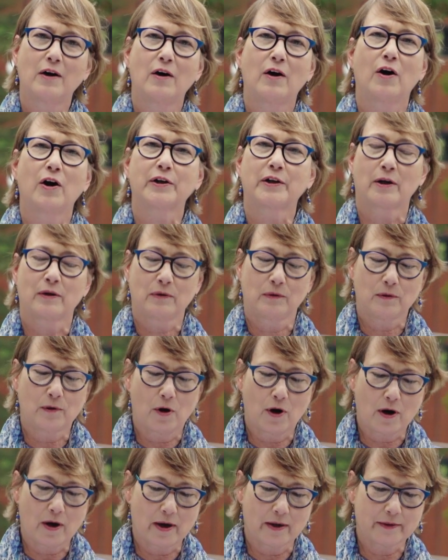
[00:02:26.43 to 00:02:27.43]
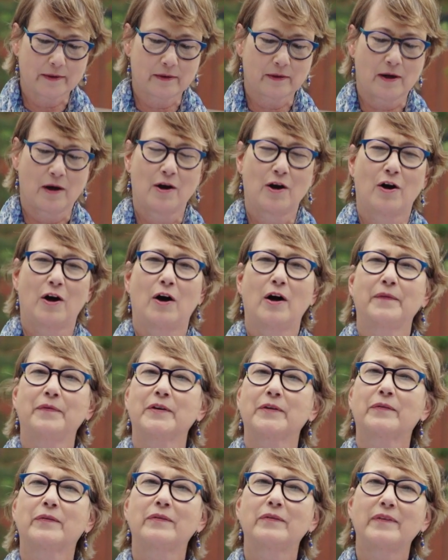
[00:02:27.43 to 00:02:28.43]
on our lawn, on
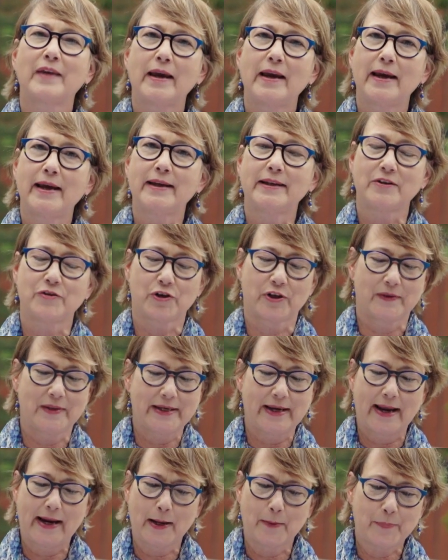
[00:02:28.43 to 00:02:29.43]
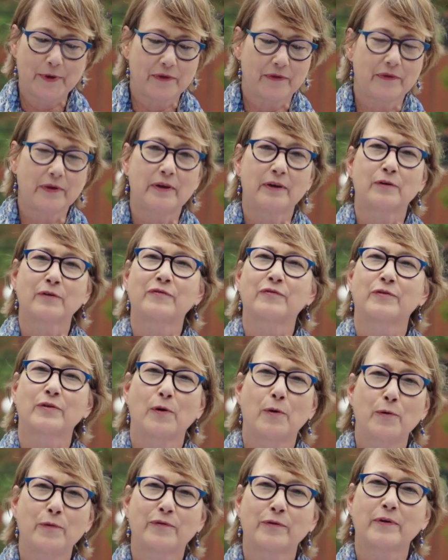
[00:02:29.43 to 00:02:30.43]
the stage, in the amphitheater for
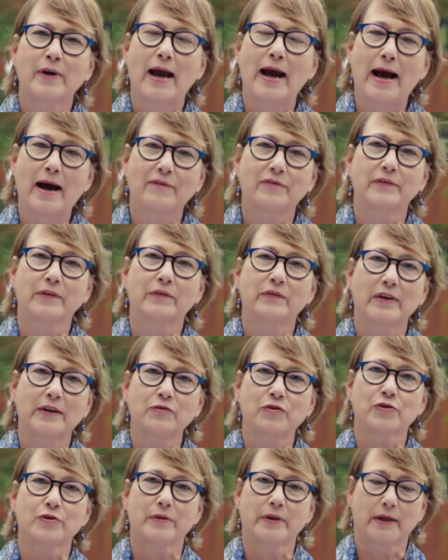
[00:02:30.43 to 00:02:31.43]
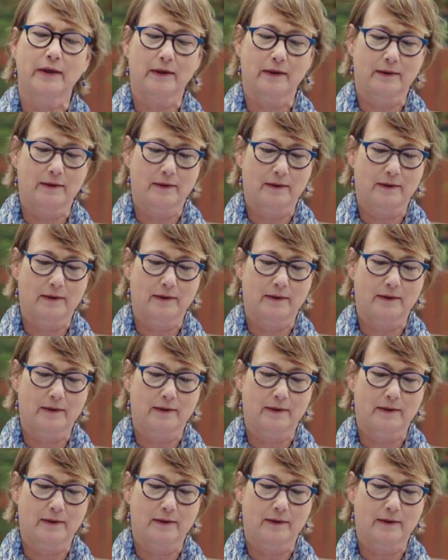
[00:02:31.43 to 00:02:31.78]
over half a century.